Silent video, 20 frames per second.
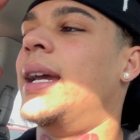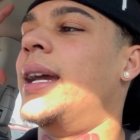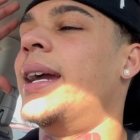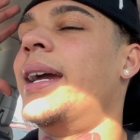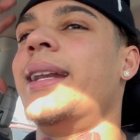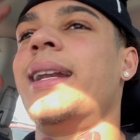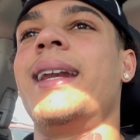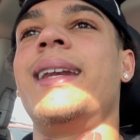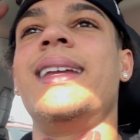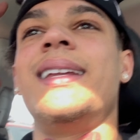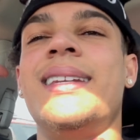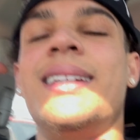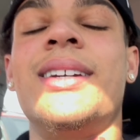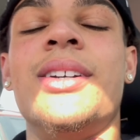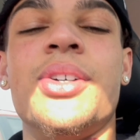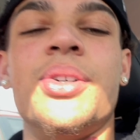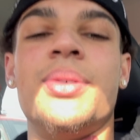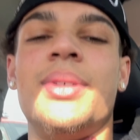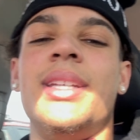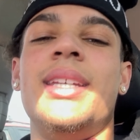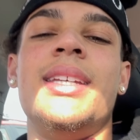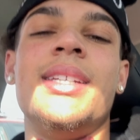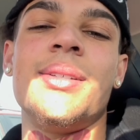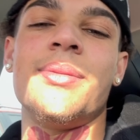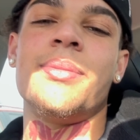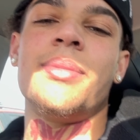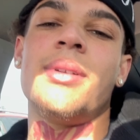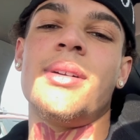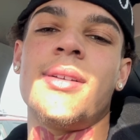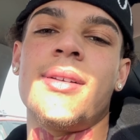And I need to go eat,
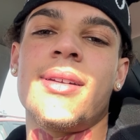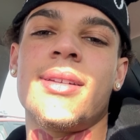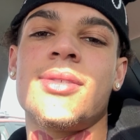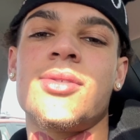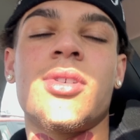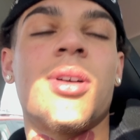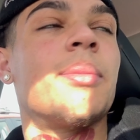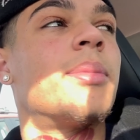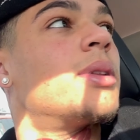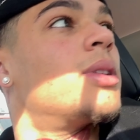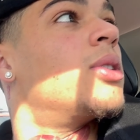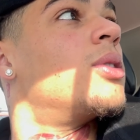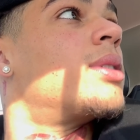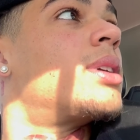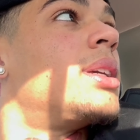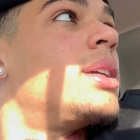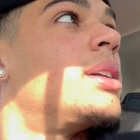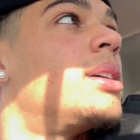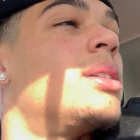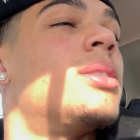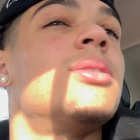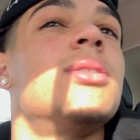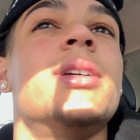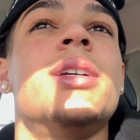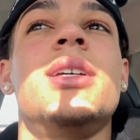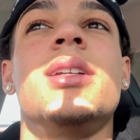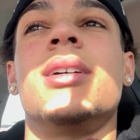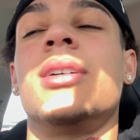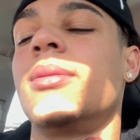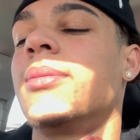bruh. So I'm gonna low-key go
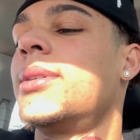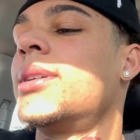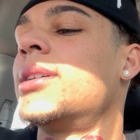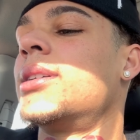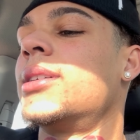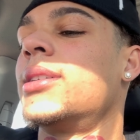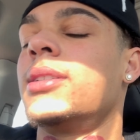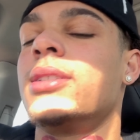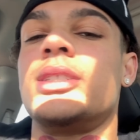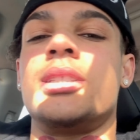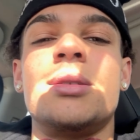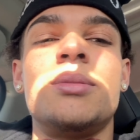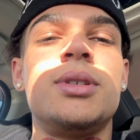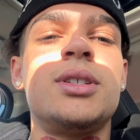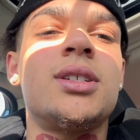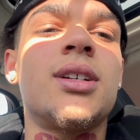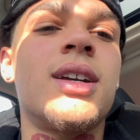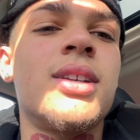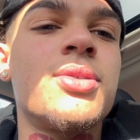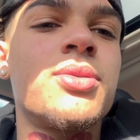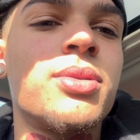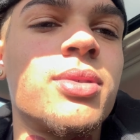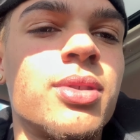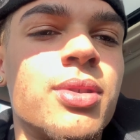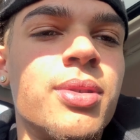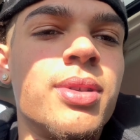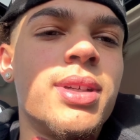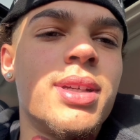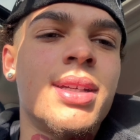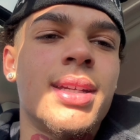hit up uh, Jimmy John's real
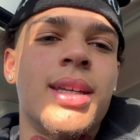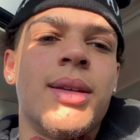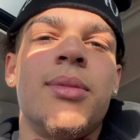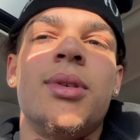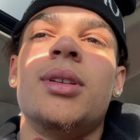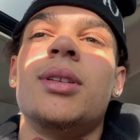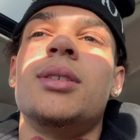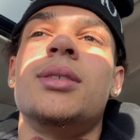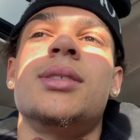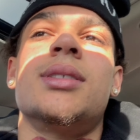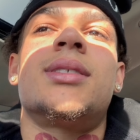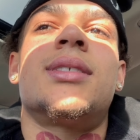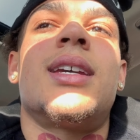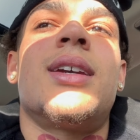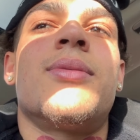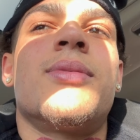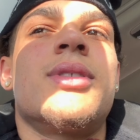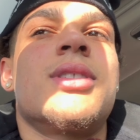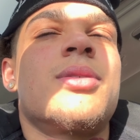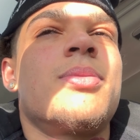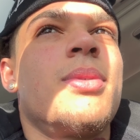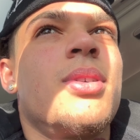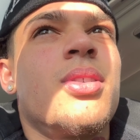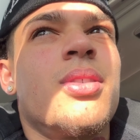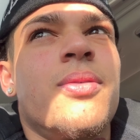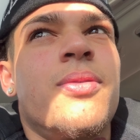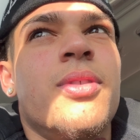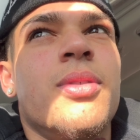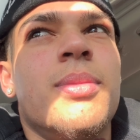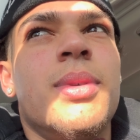quick. Give me a little sandwich, bro, to
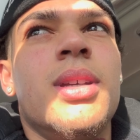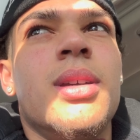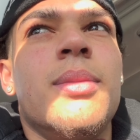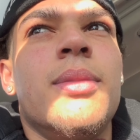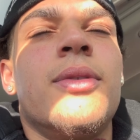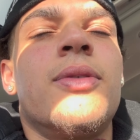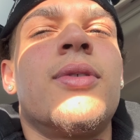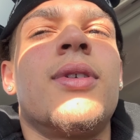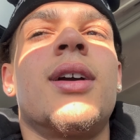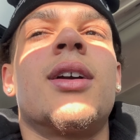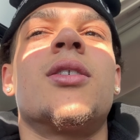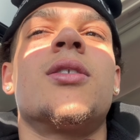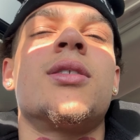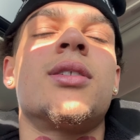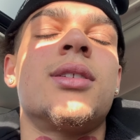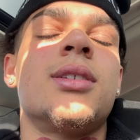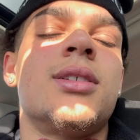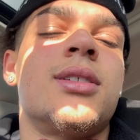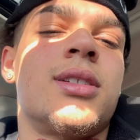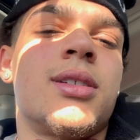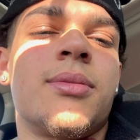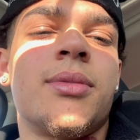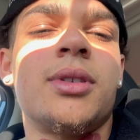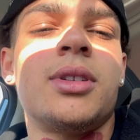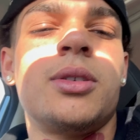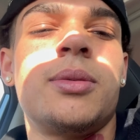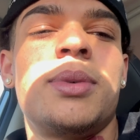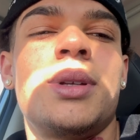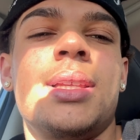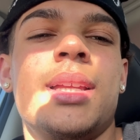fill me up before I go to the gym a
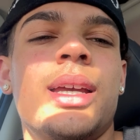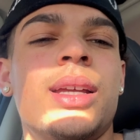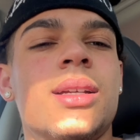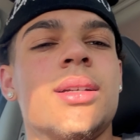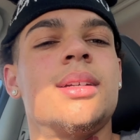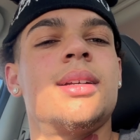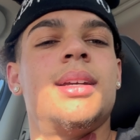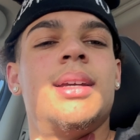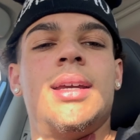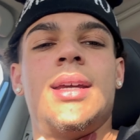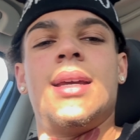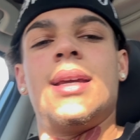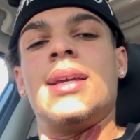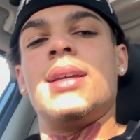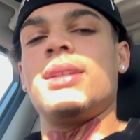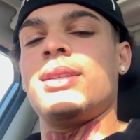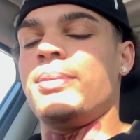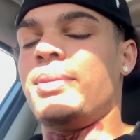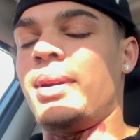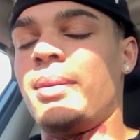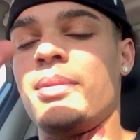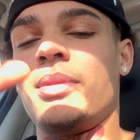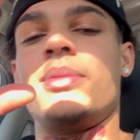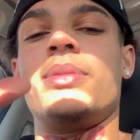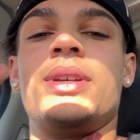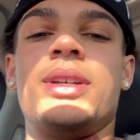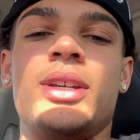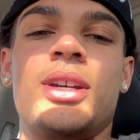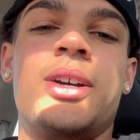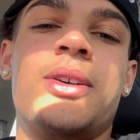little bit later. But I'm gonna
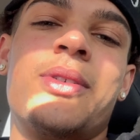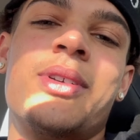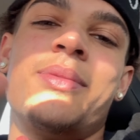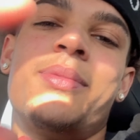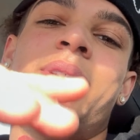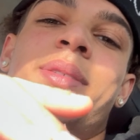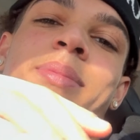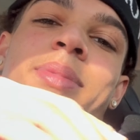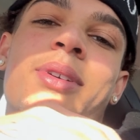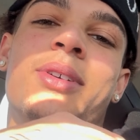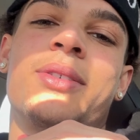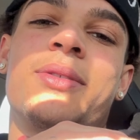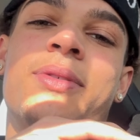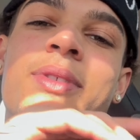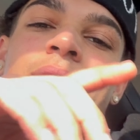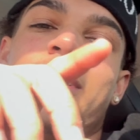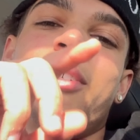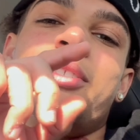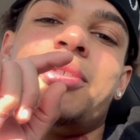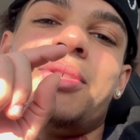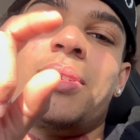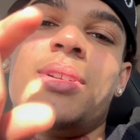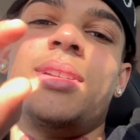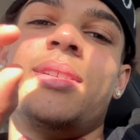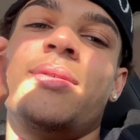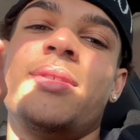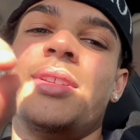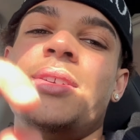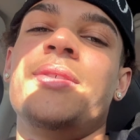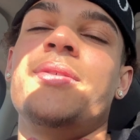bring y'all with me, bro. If y'all enjoyed the
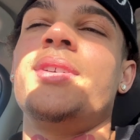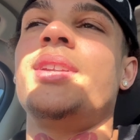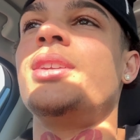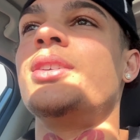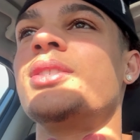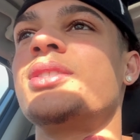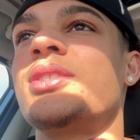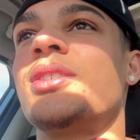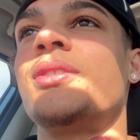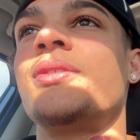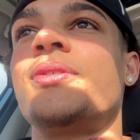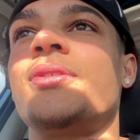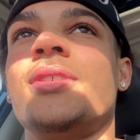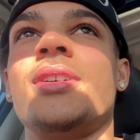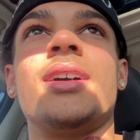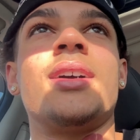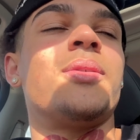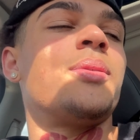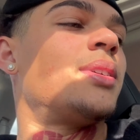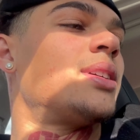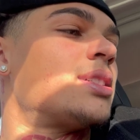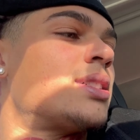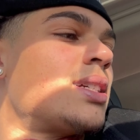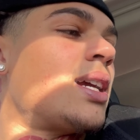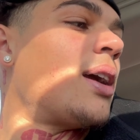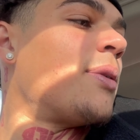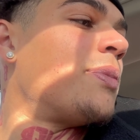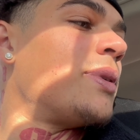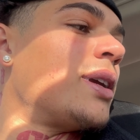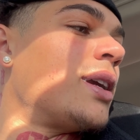little video so far, I went
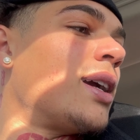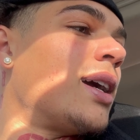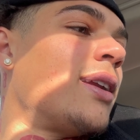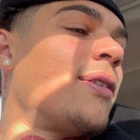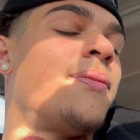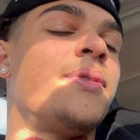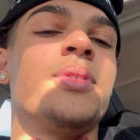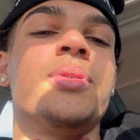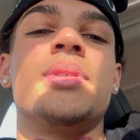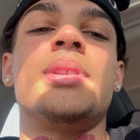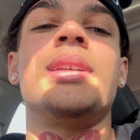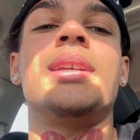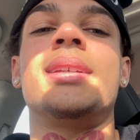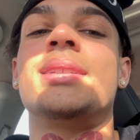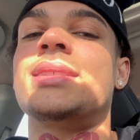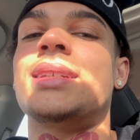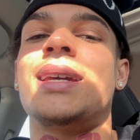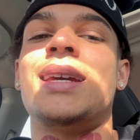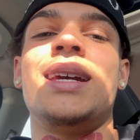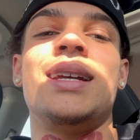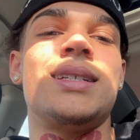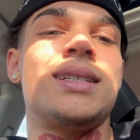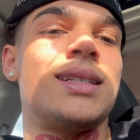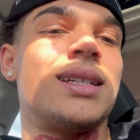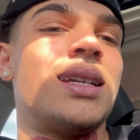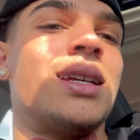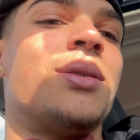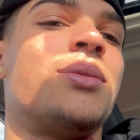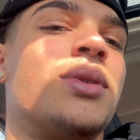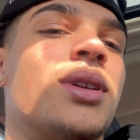shopping, got a few things at H and
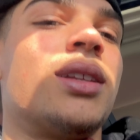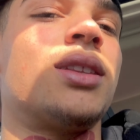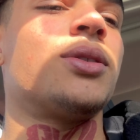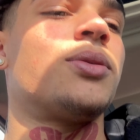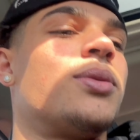M. Nothing